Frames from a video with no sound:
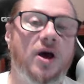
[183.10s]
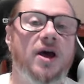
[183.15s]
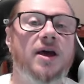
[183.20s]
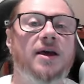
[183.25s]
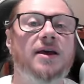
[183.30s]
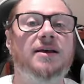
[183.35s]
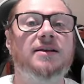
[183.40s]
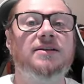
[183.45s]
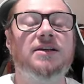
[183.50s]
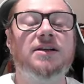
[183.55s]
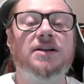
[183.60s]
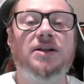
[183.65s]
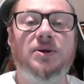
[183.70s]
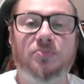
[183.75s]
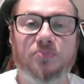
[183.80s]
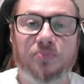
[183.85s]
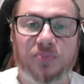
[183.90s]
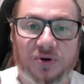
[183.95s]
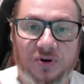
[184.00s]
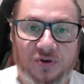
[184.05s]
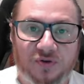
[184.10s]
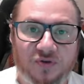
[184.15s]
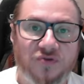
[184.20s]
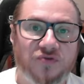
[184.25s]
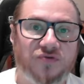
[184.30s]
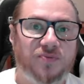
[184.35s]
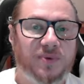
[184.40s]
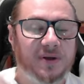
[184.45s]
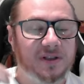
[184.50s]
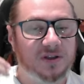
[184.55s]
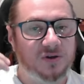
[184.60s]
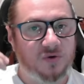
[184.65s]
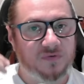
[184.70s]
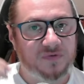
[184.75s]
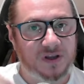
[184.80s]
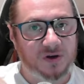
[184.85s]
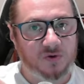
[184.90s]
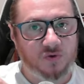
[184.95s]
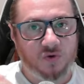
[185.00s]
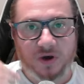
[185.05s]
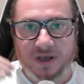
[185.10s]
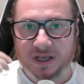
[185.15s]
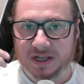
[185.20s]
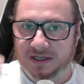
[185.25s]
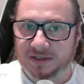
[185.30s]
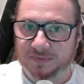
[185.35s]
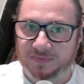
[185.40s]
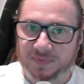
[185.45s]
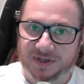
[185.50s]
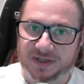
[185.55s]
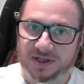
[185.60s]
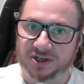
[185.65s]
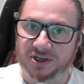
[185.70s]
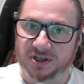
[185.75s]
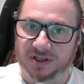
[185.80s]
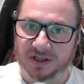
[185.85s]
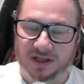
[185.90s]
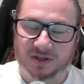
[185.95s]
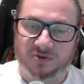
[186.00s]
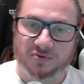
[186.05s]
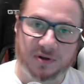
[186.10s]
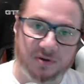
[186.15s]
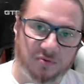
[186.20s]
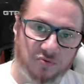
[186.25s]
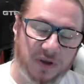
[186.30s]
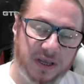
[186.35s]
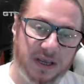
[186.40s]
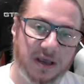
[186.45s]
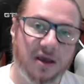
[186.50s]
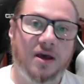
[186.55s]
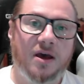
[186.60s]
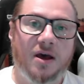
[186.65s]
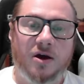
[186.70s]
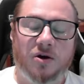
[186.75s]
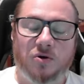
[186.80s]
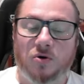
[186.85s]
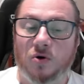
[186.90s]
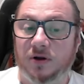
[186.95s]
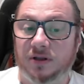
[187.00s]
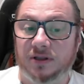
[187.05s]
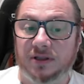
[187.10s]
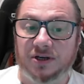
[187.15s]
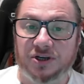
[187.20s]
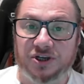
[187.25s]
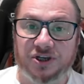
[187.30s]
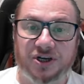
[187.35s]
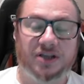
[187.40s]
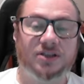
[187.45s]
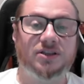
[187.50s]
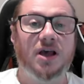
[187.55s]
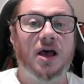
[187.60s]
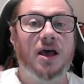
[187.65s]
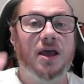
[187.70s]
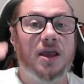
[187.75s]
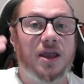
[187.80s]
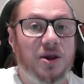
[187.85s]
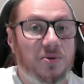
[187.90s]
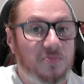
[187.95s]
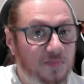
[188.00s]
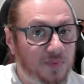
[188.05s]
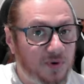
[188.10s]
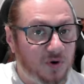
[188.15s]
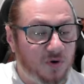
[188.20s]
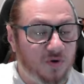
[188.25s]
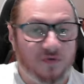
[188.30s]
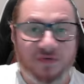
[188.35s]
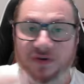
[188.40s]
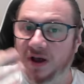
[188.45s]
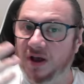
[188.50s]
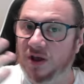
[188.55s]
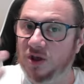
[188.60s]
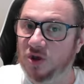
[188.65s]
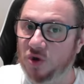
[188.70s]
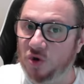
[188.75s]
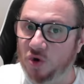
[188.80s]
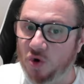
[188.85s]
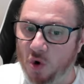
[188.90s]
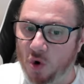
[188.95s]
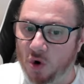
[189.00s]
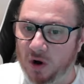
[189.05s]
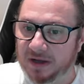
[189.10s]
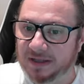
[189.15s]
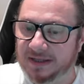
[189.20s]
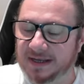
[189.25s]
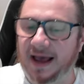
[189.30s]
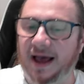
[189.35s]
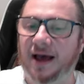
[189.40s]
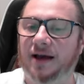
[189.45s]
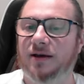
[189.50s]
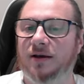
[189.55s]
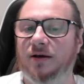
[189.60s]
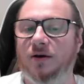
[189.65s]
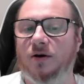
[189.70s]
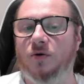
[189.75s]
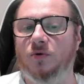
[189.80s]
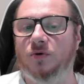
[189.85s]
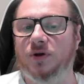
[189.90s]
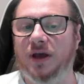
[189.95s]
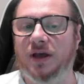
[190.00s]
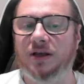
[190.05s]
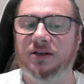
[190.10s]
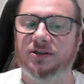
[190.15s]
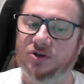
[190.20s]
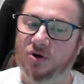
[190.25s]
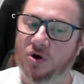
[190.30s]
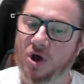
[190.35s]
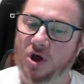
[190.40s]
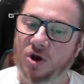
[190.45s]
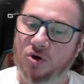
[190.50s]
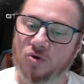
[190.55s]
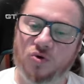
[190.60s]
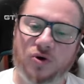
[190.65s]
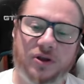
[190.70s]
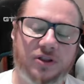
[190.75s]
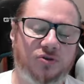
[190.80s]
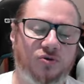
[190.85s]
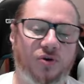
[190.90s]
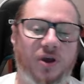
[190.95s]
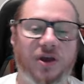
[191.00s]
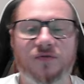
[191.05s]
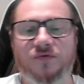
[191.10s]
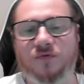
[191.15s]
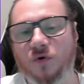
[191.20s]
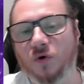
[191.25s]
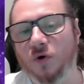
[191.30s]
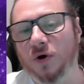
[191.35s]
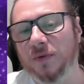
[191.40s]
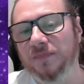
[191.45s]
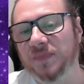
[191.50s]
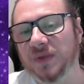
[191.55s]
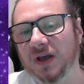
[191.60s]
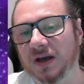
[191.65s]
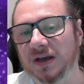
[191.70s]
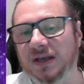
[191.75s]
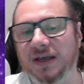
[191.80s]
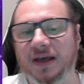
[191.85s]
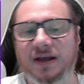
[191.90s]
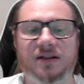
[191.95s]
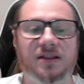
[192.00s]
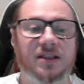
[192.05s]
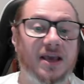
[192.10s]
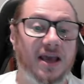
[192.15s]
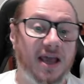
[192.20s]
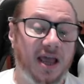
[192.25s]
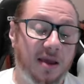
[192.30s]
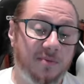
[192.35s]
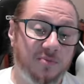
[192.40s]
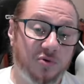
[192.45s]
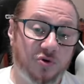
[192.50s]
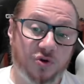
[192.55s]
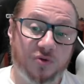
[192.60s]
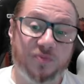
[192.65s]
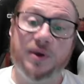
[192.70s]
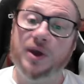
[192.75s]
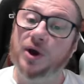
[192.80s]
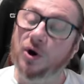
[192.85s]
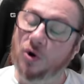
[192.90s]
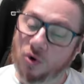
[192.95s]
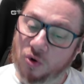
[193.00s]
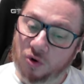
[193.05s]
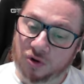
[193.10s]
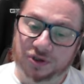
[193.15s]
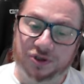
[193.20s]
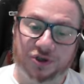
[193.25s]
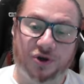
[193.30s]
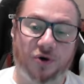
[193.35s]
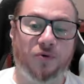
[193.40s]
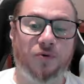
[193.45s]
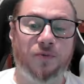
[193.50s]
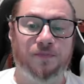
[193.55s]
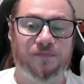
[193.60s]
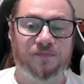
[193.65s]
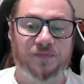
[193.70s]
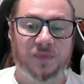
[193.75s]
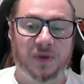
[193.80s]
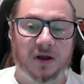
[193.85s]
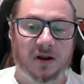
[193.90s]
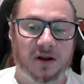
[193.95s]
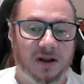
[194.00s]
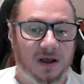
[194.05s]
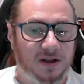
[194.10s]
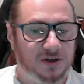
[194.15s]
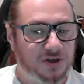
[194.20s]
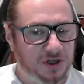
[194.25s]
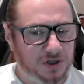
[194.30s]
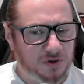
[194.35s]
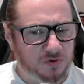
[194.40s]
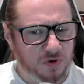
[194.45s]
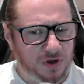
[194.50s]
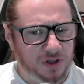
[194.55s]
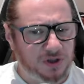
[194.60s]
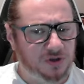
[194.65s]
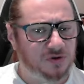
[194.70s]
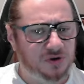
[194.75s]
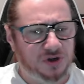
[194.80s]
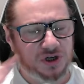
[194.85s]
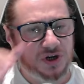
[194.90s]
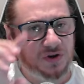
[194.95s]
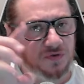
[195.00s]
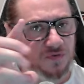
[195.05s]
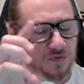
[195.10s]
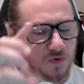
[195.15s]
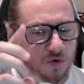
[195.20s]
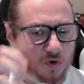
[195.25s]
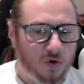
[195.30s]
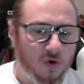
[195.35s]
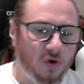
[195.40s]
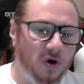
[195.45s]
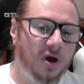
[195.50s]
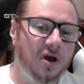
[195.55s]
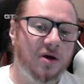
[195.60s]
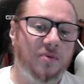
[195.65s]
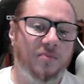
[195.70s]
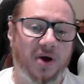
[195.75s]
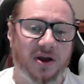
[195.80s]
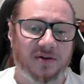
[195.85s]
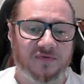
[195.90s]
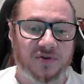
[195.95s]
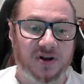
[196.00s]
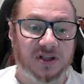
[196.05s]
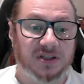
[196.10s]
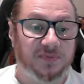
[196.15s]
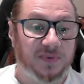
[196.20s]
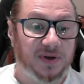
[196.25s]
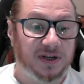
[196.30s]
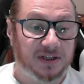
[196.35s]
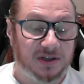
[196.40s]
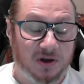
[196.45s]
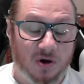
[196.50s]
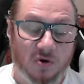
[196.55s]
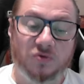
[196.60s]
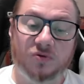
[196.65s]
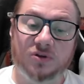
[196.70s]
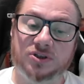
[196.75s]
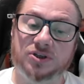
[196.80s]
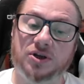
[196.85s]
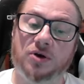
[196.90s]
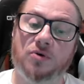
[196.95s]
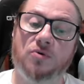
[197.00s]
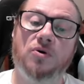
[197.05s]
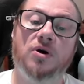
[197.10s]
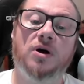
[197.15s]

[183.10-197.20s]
is an improvement of the queen's position. That's what we call it in chess, improve your attack, okay? So queen to a4, again, the aim could be also not just queen to g4, my friends, but it's also